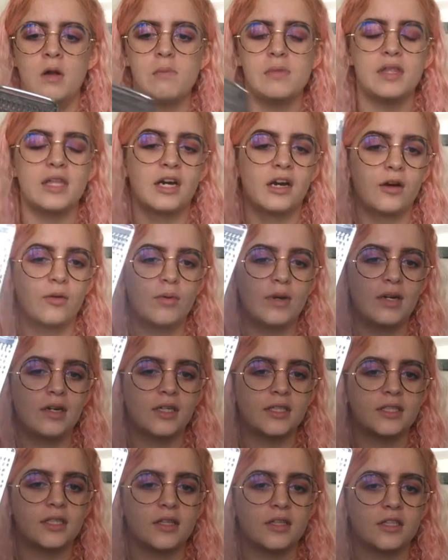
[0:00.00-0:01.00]
but then I
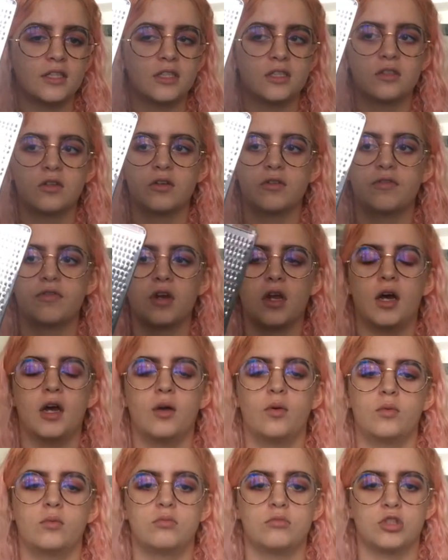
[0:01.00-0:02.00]
realised that this is good for
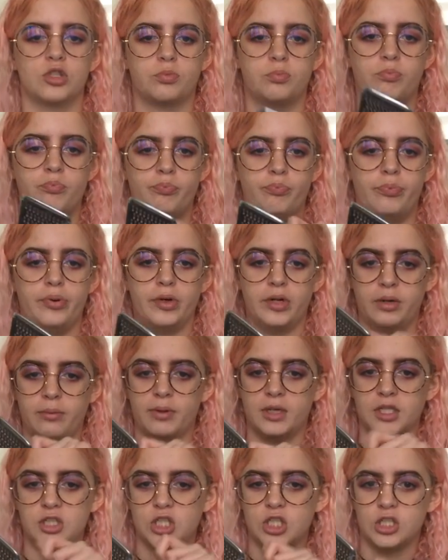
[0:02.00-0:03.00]
like just putting a
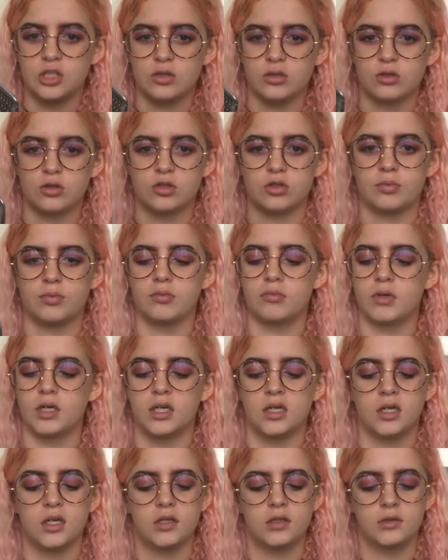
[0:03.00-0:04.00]
bit of cheese on the top of
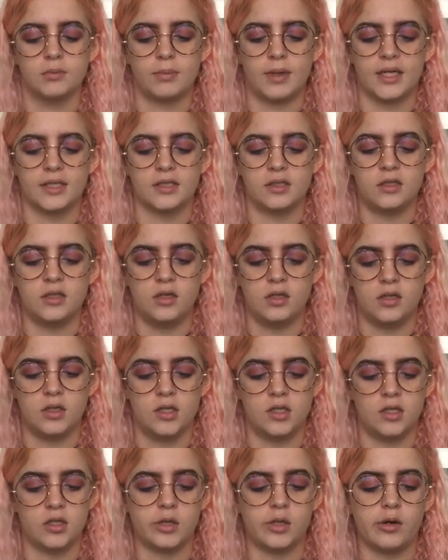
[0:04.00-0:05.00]
my pasta.
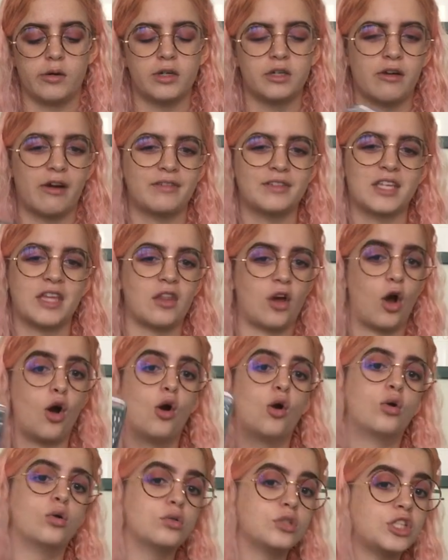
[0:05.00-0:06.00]
You know, I don't have to get the
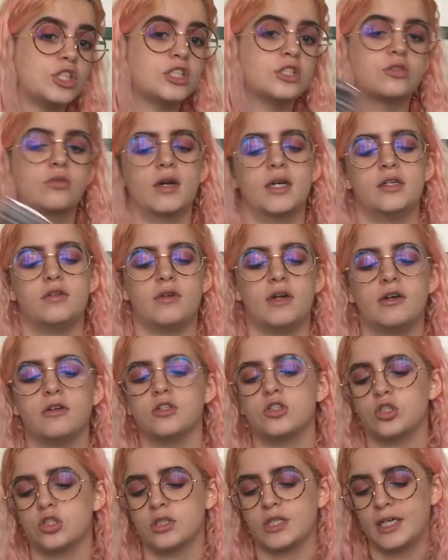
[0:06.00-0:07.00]
whole cheese grater out,
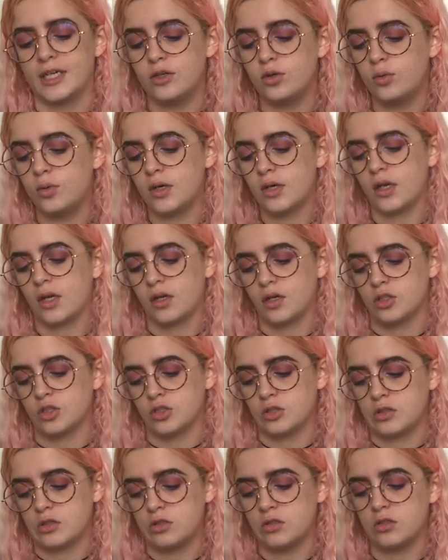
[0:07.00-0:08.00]
it's just a little one, I can
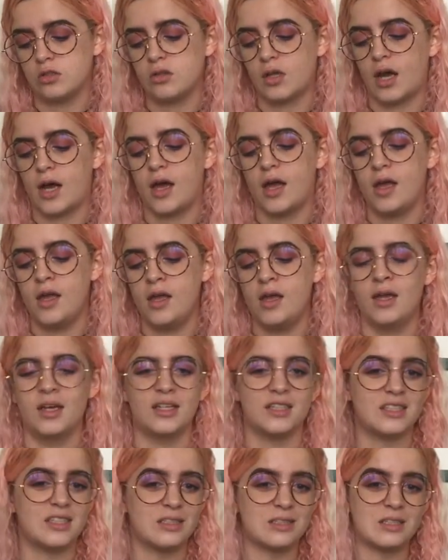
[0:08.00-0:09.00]
do that.
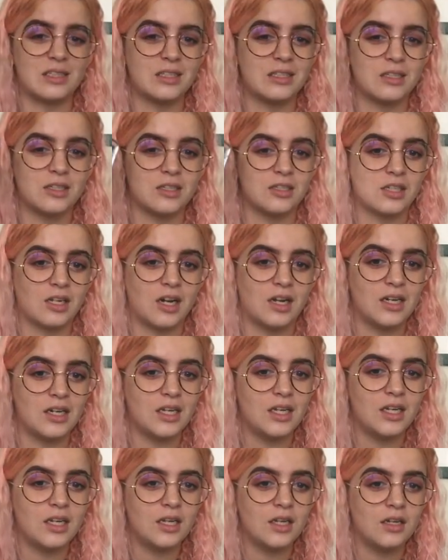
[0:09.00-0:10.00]
It's easier to
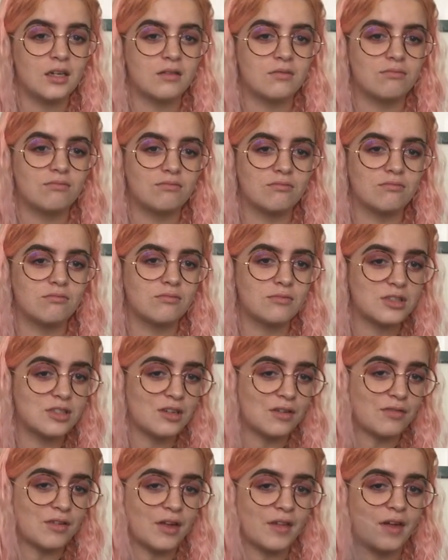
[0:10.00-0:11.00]
clean,
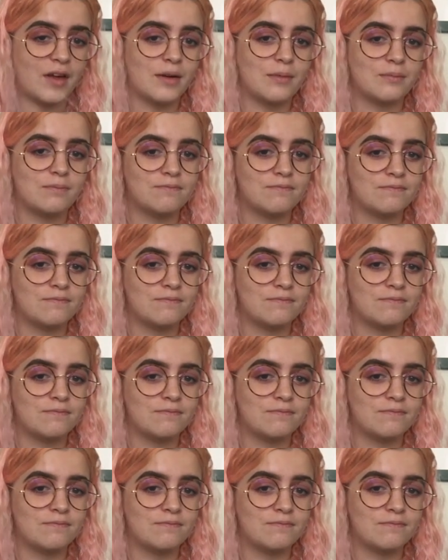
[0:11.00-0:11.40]
stuff like that.